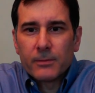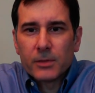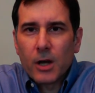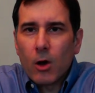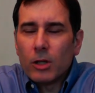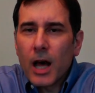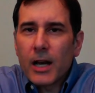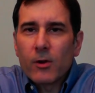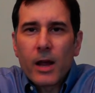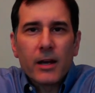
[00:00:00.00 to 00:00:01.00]
So a lot
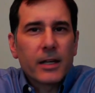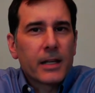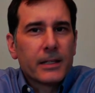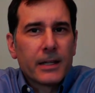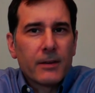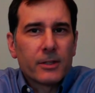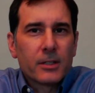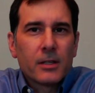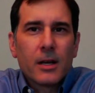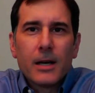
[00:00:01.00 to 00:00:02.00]
of ground to
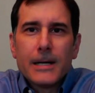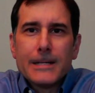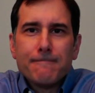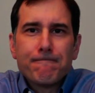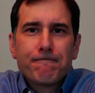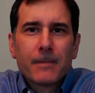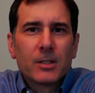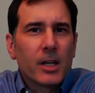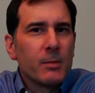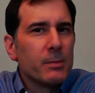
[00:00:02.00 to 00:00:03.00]
cover.
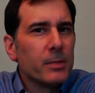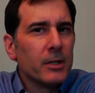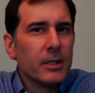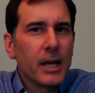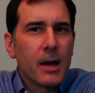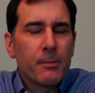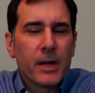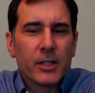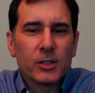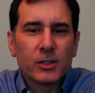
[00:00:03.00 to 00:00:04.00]
It's going to be building up
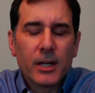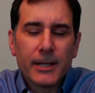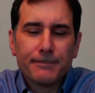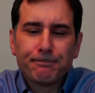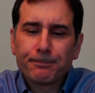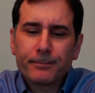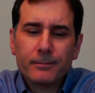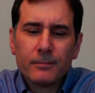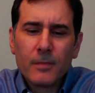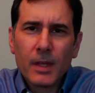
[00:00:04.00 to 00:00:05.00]
as
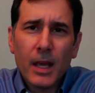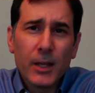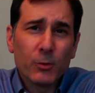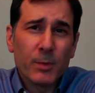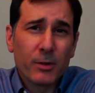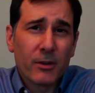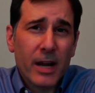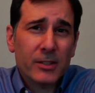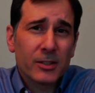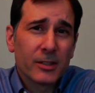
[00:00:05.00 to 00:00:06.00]
we
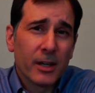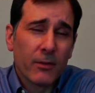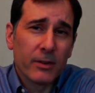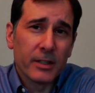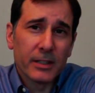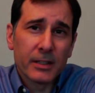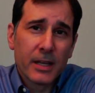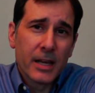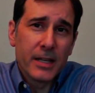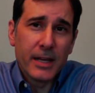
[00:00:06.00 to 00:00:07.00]
progress over the
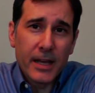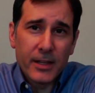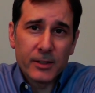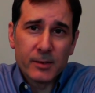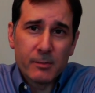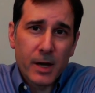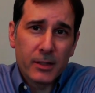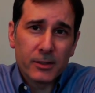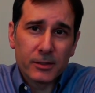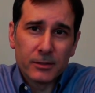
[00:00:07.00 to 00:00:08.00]
days and
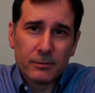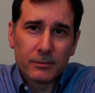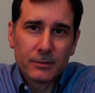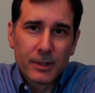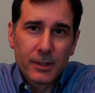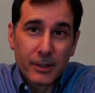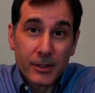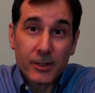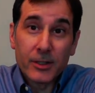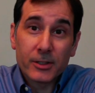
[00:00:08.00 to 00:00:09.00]
months and
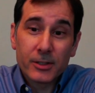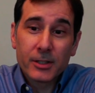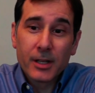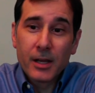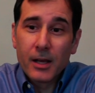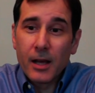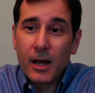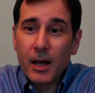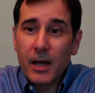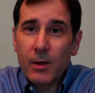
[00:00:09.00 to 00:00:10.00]
years,
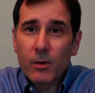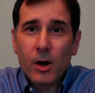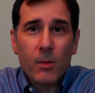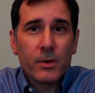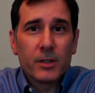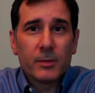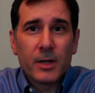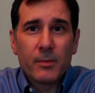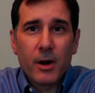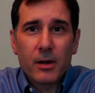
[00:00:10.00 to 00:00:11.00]
and we're hoping you'll be
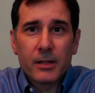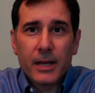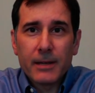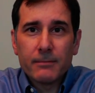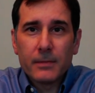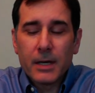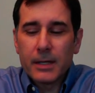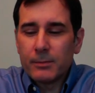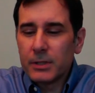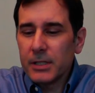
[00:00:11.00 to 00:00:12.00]
a part of
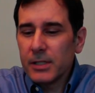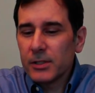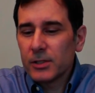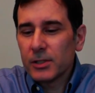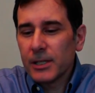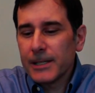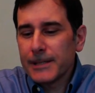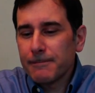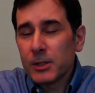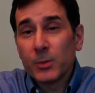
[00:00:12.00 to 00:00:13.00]
that. Please
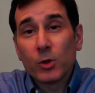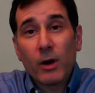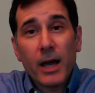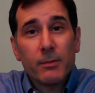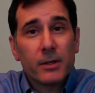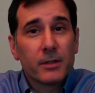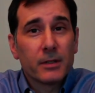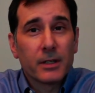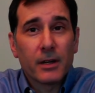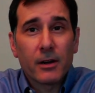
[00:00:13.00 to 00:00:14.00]
subscribe. We've
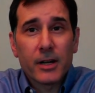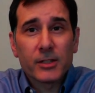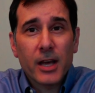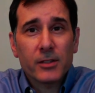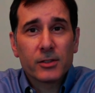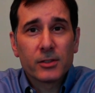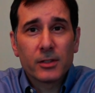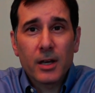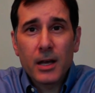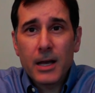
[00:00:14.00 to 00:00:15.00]
got
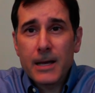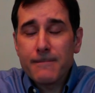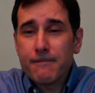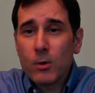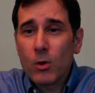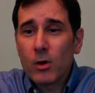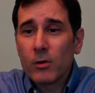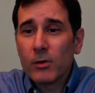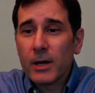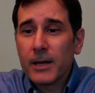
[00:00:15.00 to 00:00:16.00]
RSS,
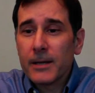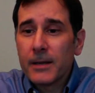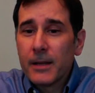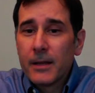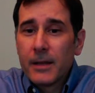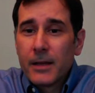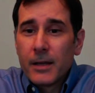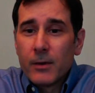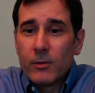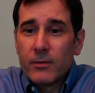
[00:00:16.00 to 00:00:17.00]
or
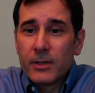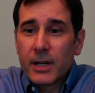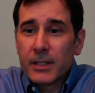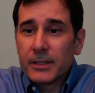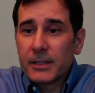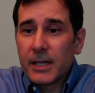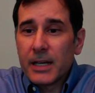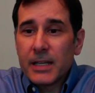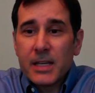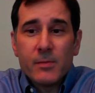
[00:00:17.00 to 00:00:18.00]
we've got
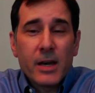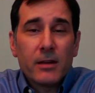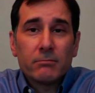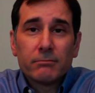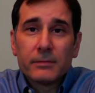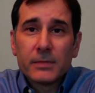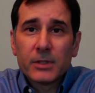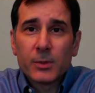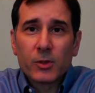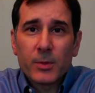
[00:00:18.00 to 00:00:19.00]
email
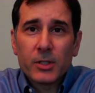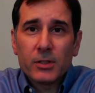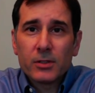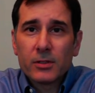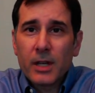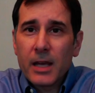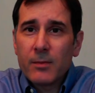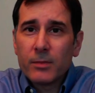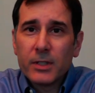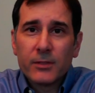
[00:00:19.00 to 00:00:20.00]
subscriptions,
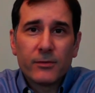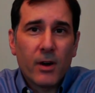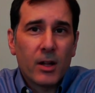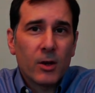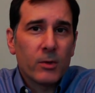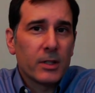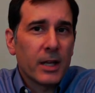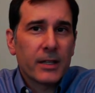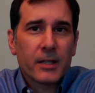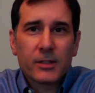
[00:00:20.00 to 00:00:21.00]
and please follow and
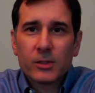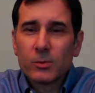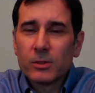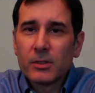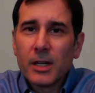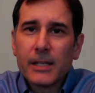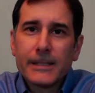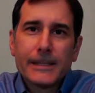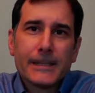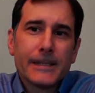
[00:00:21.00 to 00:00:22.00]
like us. We're
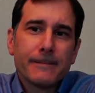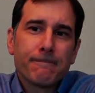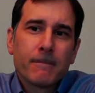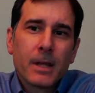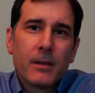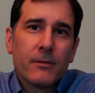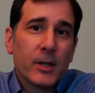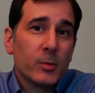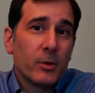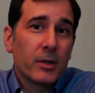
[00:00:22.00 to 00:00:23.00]
on
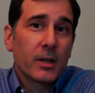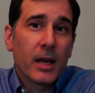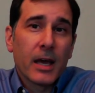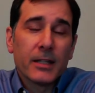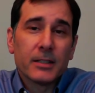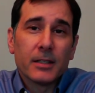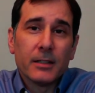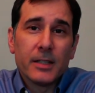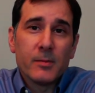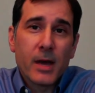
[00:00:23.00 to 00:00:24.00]
Facebook at
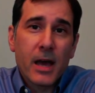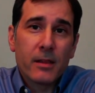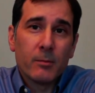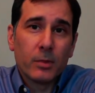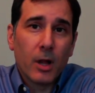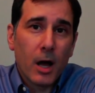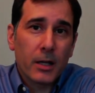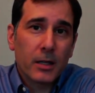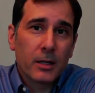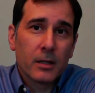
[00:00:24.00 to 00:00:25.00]
LeanMath
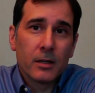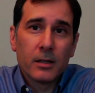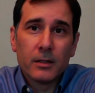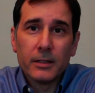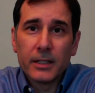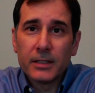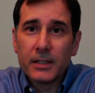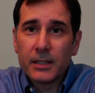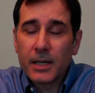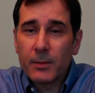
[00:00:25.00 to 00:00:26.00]
Blog,
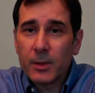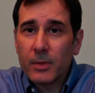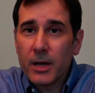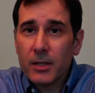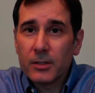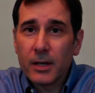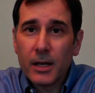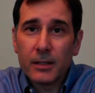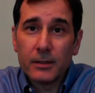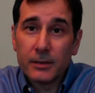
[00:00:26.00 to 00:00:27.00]
LinkedIn company page
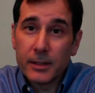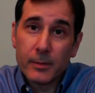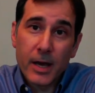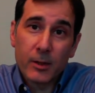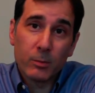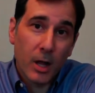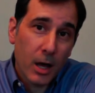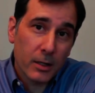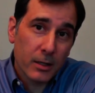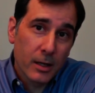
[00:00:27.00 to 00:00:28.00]
at LeanMath
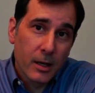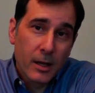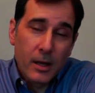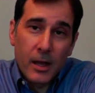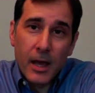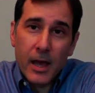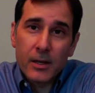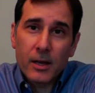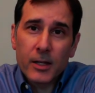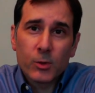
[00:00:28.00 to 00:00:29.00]
Blog,
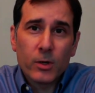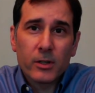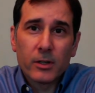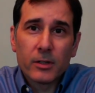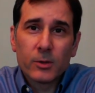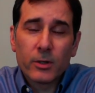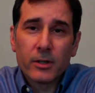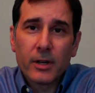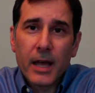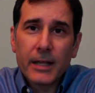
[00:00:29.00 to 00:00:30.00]
and on
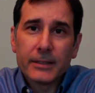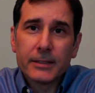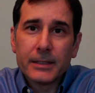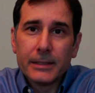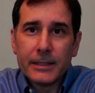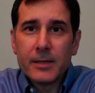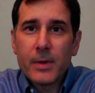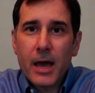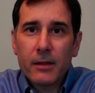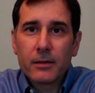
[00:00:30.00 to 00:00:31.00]
Twitter at
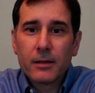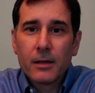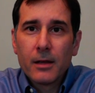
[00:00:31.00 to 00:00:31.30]
LeanMath.